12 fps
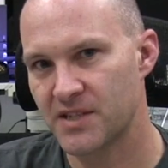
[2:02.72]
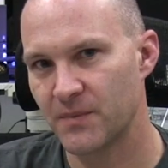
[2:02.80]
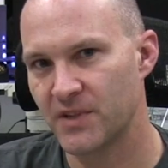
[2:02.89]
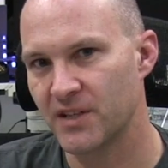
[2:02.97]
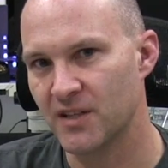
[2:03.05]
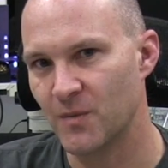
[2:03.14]

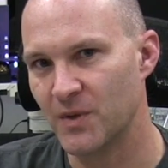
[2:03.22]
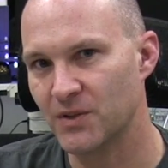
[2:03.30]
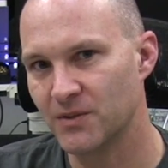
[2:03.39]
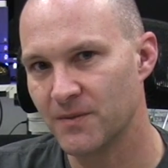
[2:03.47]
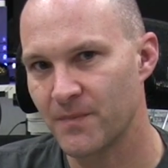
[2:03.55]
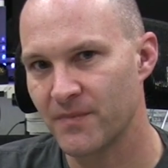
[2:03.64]
something in the
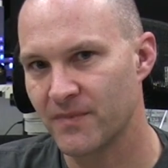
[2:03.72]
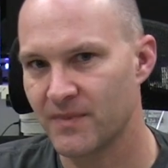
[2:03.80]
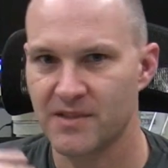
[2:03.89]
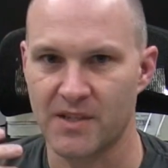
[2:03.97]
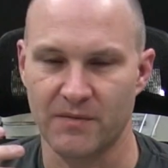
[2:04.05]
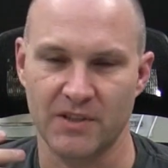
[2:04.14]
middle,
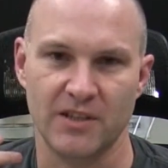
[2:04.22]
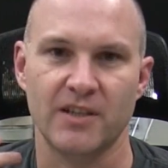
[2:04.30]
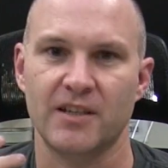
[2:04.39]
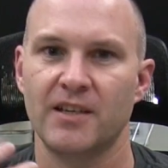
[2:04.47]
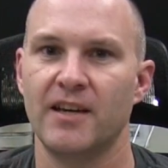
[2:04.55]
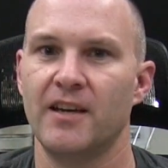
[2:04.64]
something
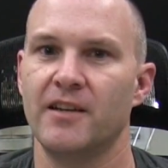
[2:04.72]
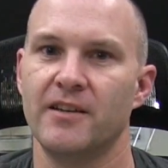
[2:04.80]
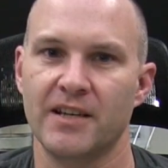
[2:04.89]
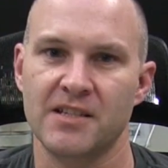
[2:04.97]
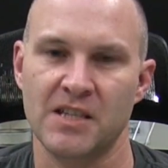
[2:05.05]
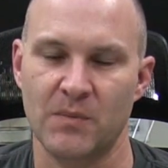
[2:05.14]
that can
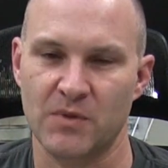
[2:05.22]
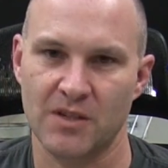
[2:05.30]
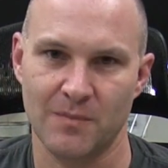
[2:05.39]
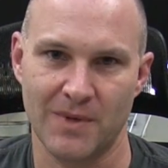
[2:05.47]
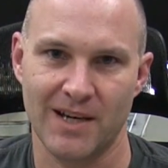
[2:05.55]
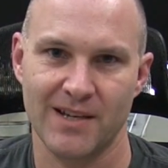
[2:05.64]
accept
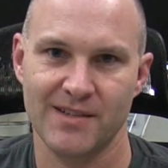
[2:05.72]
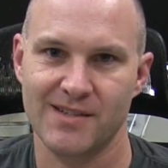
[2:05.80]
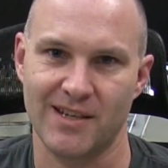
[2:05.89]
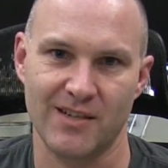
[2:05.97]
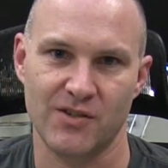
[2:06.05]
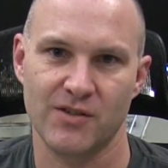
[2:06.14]
commands
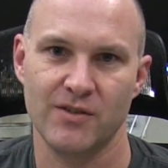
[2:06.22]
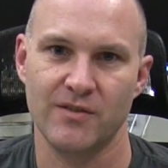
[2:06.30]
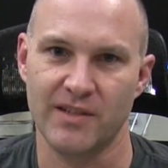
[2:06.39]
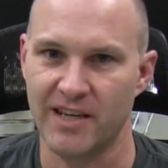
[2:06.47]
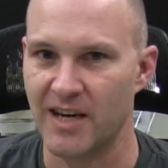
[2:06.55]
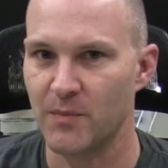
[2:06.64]
and
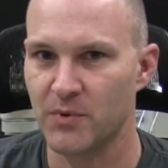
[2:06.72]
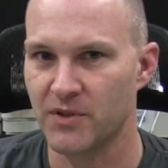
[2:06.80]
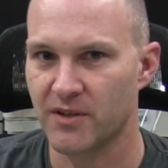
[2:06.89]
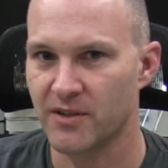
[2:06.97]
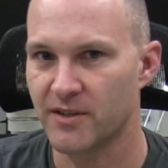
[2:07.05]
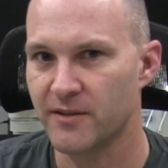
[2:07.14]
turn the output
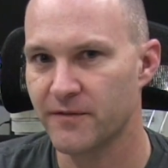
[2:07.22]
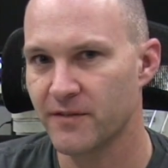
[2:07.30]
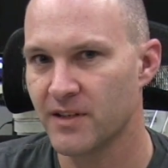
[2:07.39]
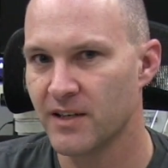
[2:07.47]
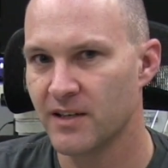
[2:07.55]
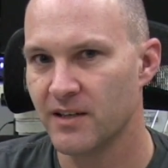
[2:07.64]
on and off,
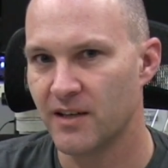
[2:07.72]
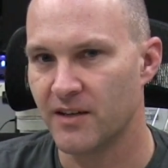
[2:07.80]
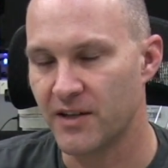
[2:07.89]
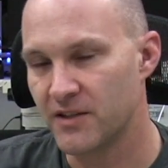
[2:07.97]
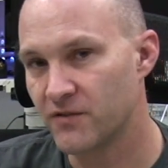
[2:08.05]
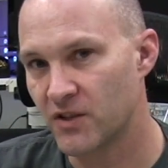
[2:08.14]

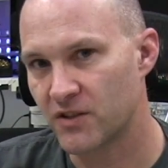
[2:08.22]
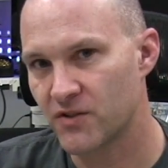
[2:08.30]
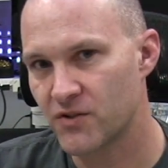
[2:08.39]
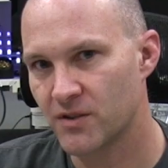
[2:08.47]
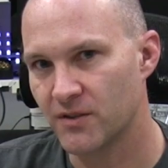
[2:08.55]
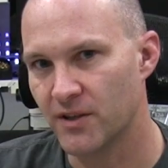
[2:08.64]
and then you've got
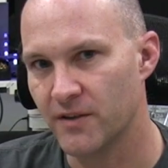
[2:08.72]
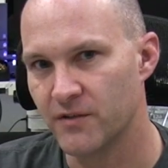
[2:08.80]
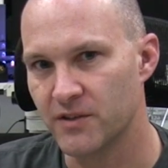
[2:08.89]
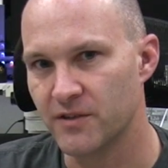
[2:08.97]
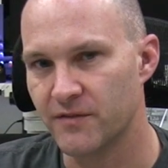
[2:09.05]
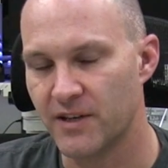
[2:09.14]
control over
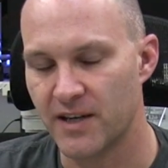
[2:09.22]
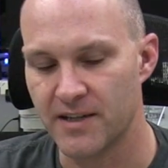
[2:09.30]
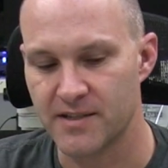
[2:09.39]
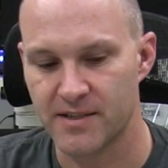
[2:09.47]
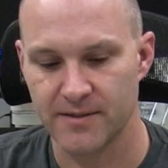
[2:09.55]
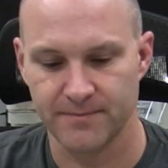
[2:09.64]
your
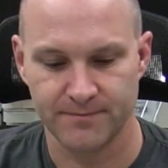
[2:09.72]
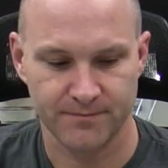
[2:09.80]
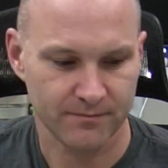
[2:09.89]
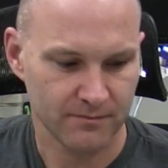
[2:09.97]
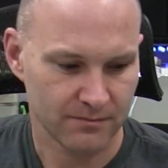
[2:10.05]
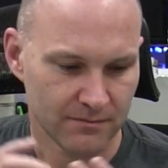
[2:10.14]
device.
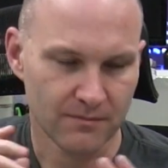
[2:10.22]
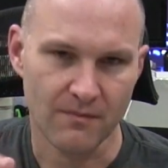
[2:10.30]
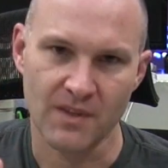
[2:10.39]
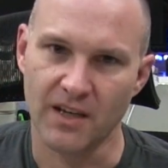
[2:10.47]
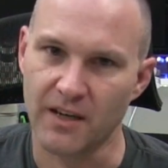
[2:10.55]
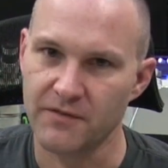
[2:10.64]

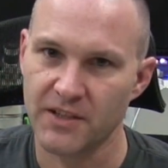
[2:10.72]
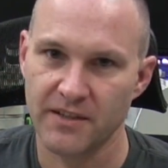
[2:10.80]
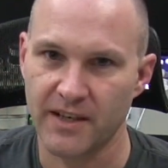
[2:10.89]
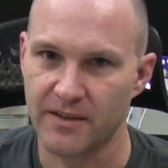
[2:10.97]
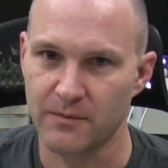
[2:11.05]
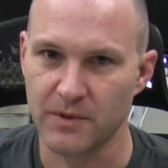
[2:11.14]
I've done
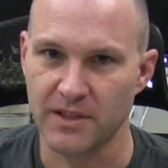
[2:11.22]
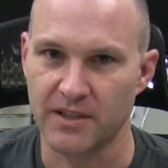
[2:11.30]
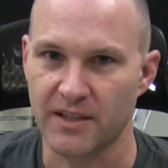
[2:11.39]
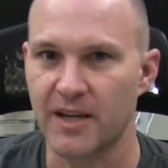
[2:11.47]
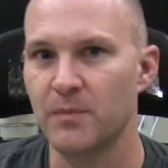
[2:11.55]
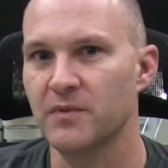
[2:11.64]
that with
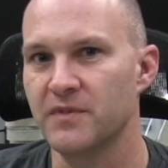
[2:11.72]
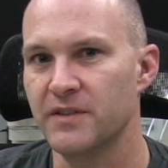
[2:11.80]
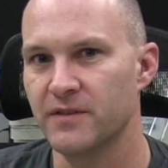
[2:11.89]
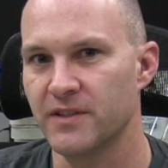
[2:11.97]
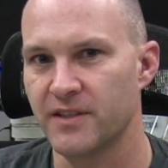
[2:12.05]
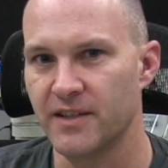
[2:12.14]
a couple of
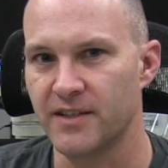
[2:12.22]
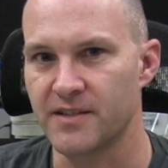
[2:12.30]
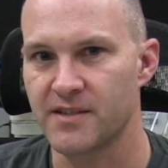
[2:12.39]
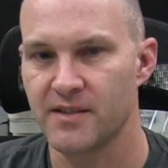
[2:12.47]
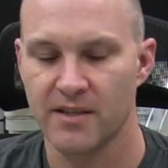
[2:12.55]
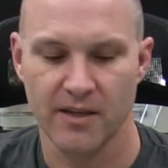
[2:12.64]
different
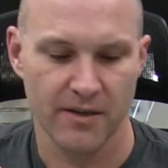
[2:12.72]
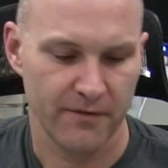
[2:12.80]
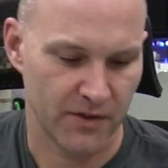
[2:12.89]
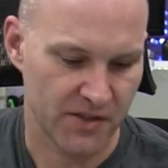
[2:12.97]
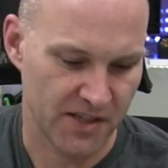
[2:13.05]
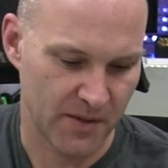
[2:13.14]
things.
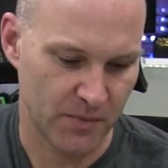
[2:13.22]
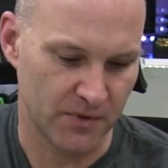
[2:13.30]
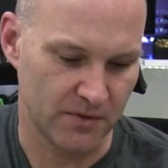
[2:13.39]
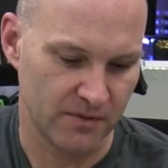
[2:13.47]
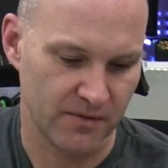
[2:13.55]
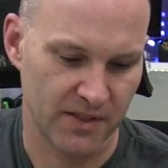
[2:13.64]
For
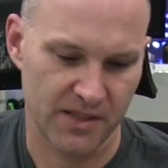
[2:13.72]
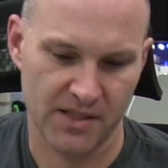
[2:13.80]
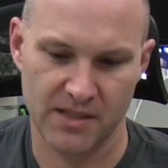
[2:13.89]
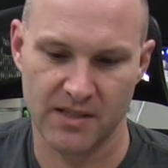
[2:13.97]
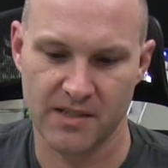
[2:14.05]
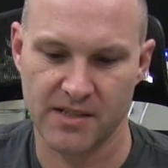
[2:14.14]
example, this
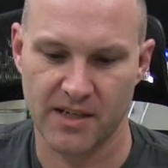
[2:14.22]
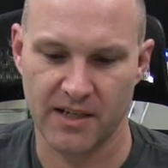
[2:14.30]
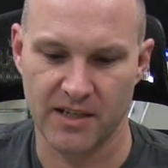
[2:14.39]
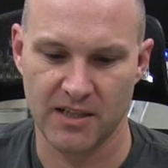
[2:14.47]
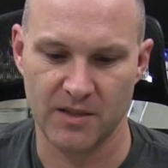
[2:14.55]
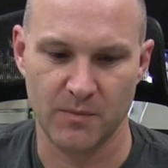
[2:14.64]
is
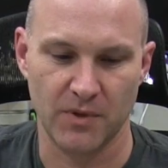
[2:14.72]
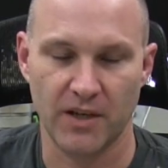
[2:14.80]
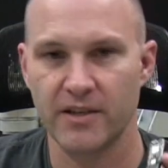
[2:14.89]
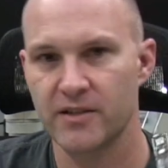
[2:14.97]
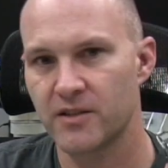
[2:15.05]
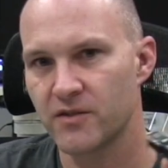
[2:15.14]
a
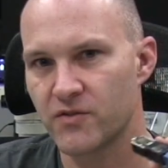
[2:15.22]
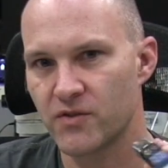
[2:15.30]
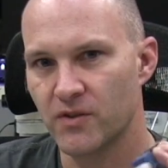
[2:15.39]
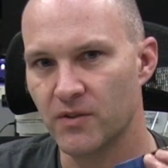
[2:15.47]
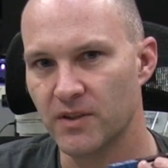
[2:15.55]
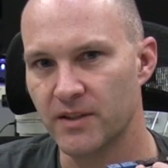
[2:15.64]
blind
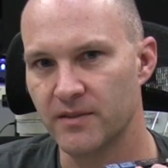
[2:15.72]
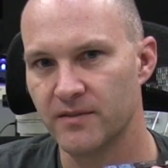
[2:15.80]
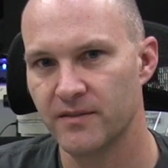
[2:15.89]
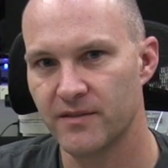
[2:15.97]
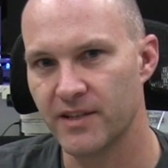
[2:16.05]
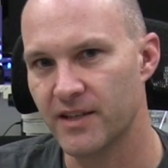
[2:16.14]
controller
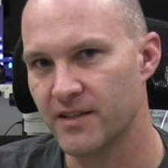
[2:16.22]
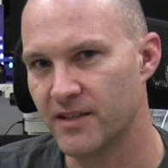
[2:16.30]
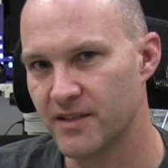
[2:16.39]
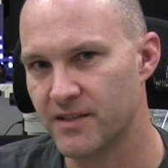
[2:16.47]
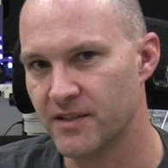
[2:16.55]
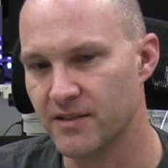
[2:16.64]
that
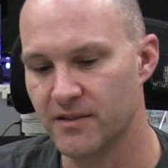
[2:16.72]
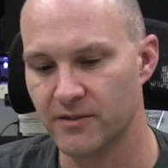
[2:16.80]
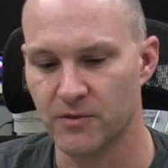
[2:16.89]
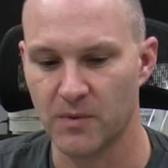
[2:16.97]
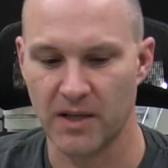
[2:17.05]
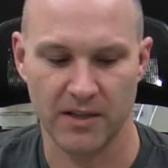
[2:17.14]
I did a
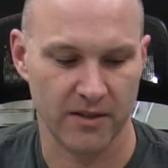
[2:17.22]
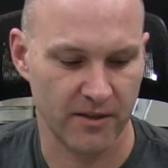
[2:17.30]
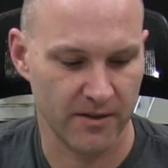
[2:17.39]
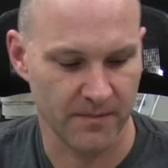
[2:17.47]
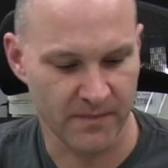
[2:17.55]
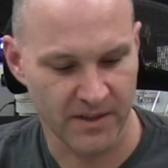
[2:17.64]
little while ago.